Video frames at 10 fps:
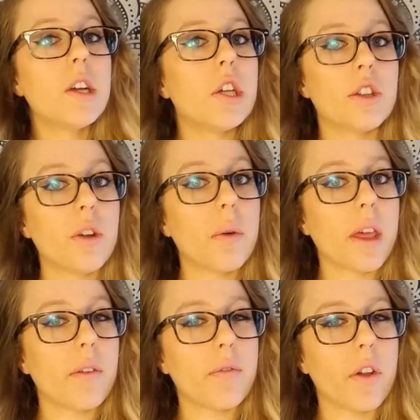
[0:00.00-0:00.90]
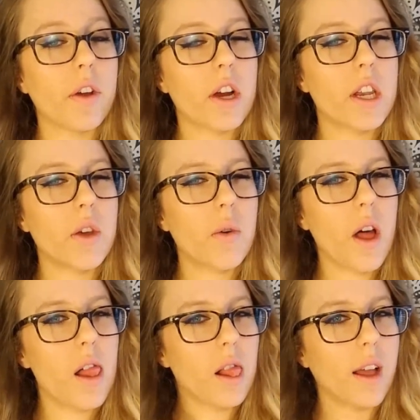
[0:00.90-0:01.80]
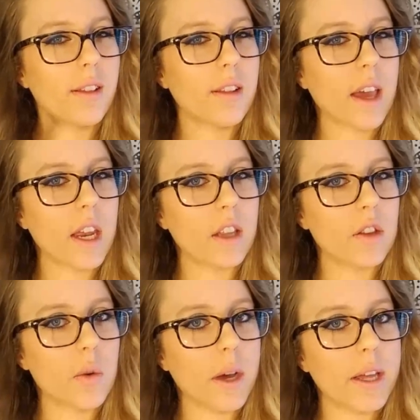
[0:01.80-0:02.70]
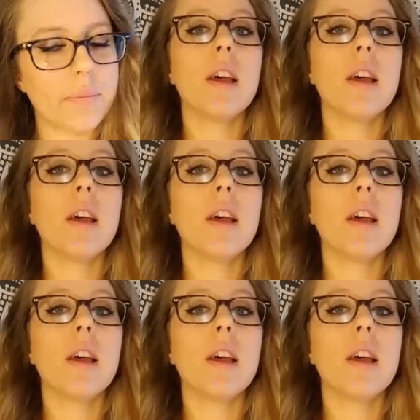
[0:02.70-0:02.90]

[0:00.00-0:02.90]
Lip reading: So without further ado, let's get into it.